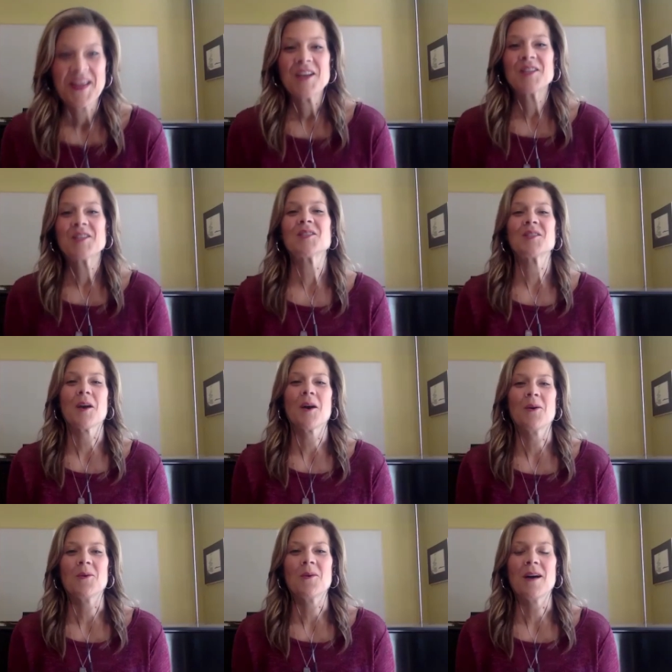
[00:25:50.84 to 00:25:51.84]

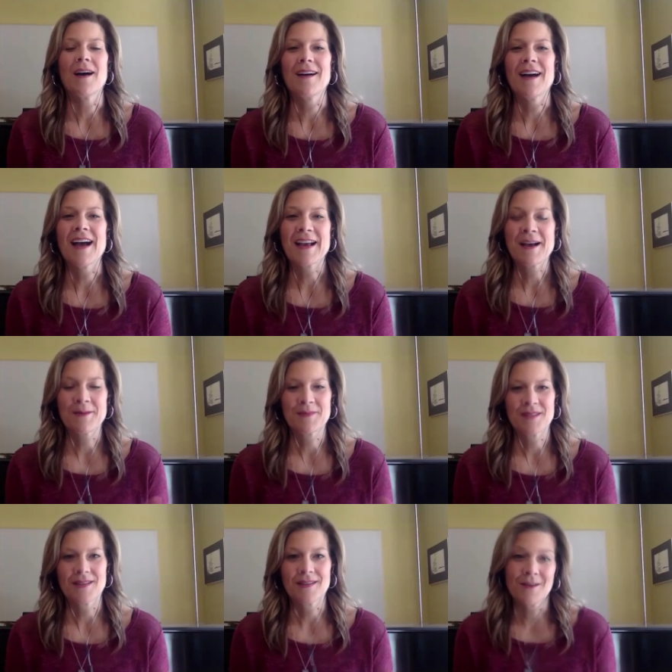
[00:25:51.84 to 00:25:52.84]
So I
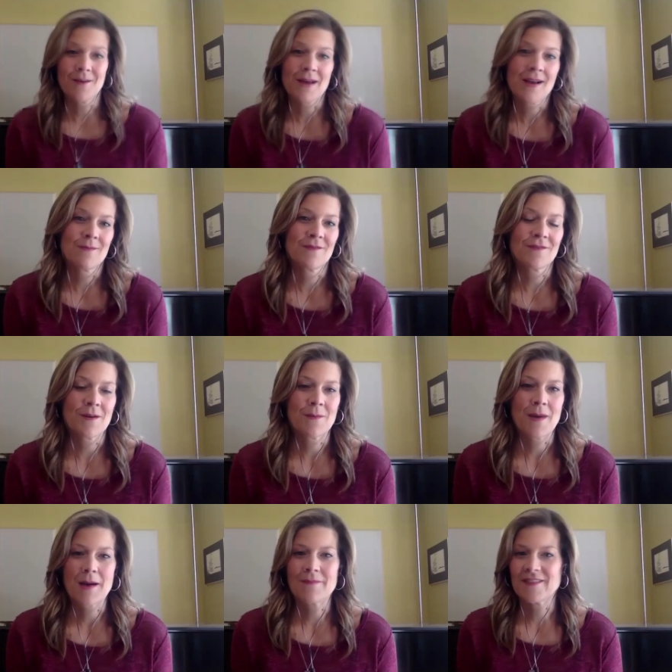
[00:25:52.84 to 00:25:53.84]
come
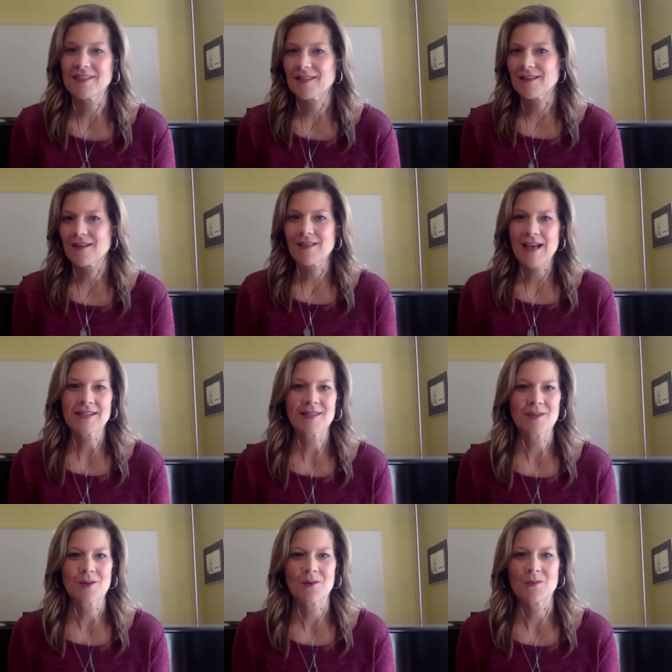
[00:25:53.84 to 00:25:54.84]
from obviously the
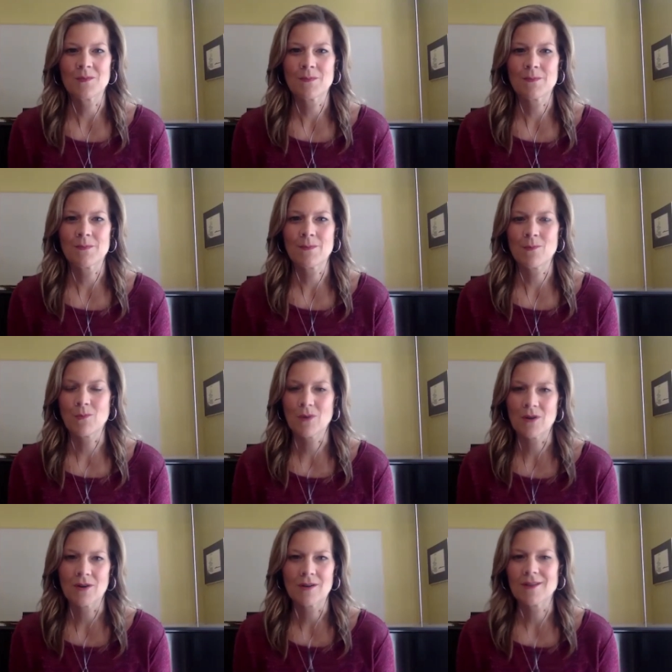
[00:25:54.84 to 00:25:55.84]
classical
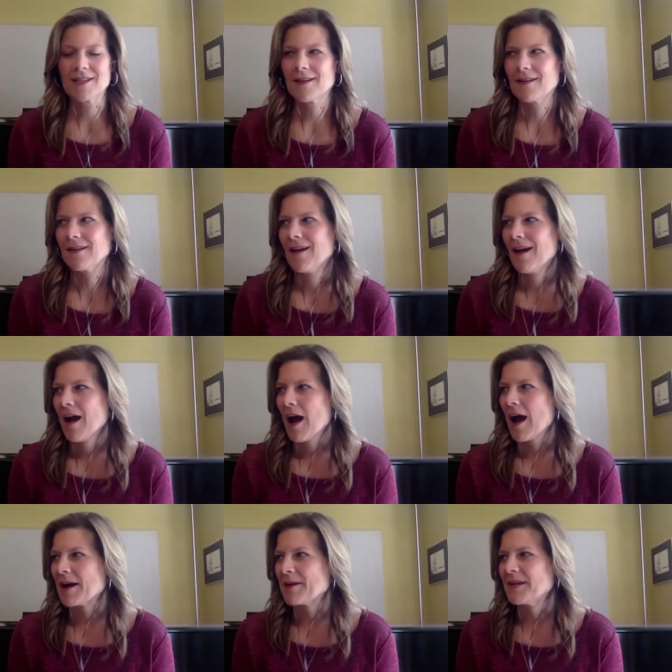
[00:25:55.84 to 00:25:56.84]
world, and
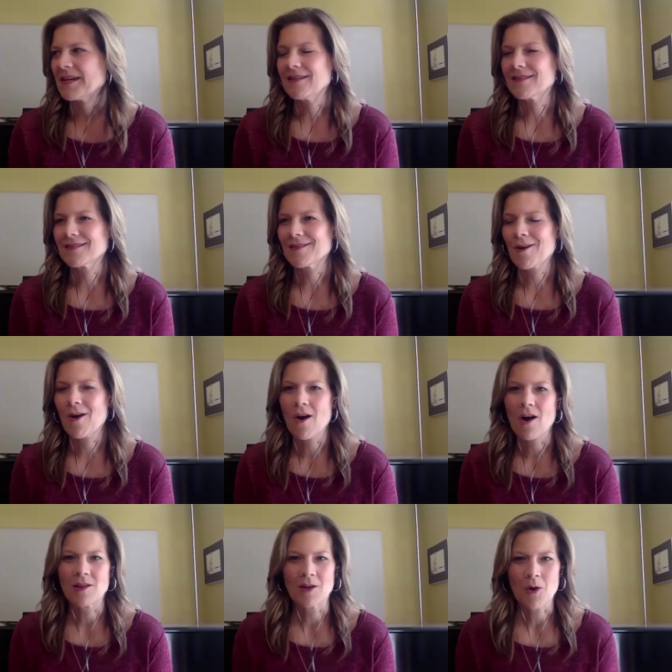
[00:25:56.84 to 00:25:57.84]
I might
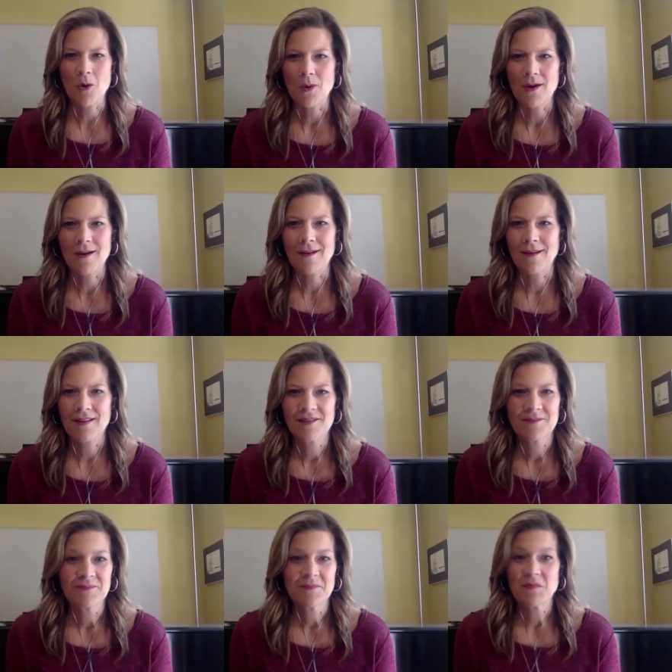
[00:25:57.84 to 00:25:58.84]
call a chord
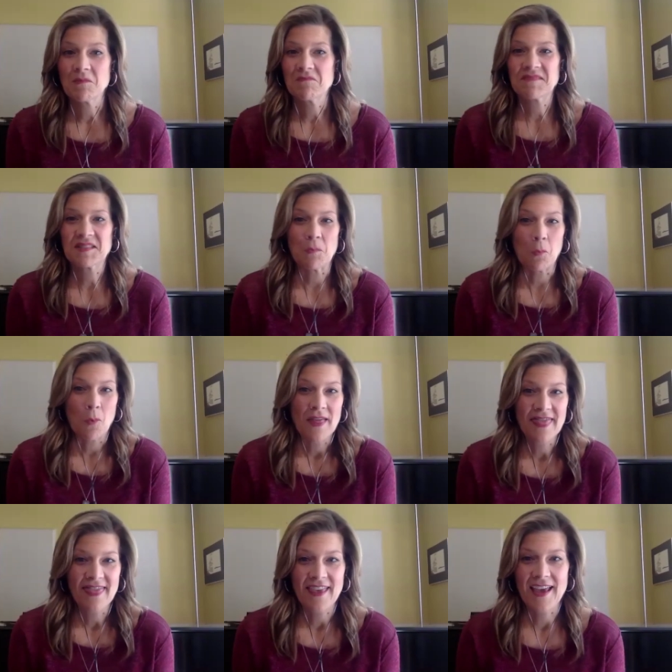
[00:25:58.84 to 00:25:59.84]

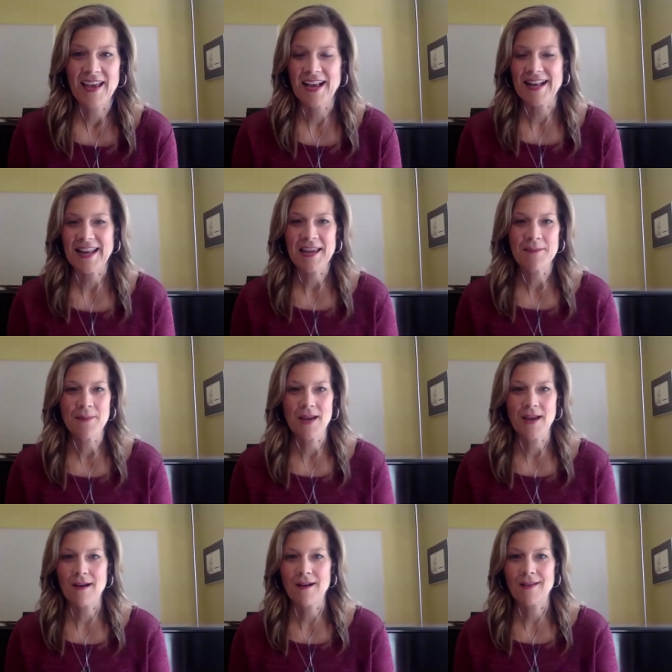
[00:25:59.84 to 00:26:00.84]
one thing and he
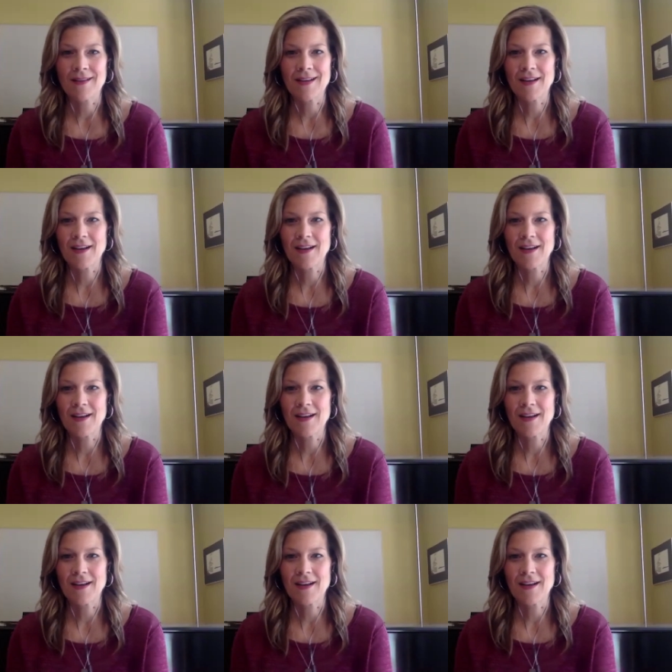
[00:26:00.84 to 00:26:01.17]
might call it